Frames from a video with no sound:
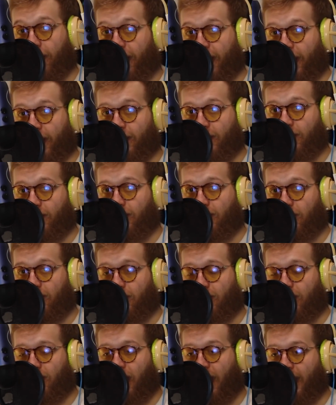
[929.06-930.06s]
again
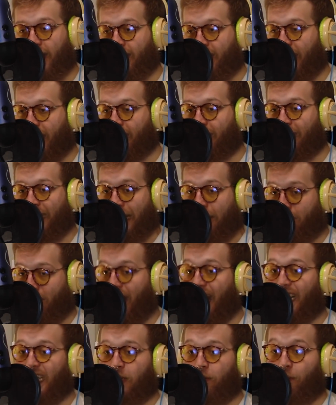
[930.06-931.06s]
and and get
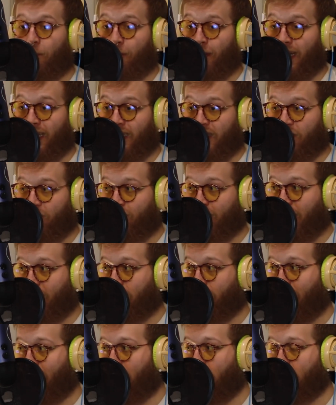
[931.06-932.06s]
back to a place of
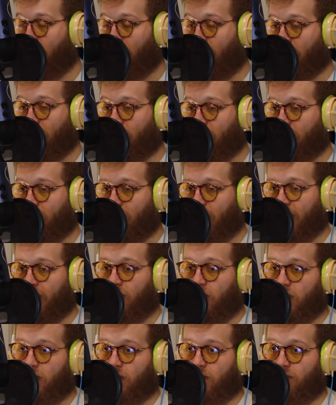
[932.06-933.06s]
mental health is
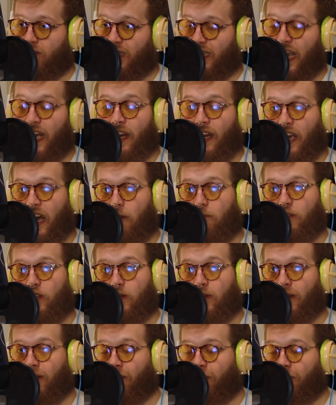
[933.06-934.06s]
is standing up
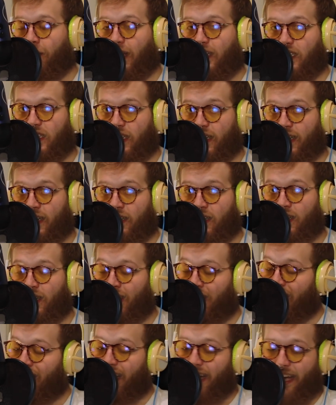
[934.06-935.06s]
to it and facing it.
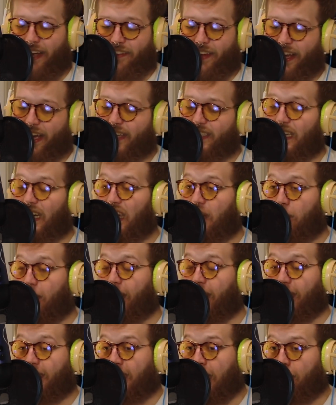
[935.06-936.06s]
And like I said at the
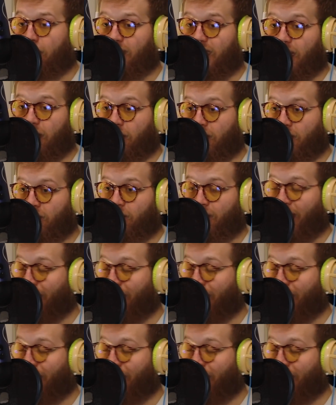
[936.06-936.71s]
beginning of this episode,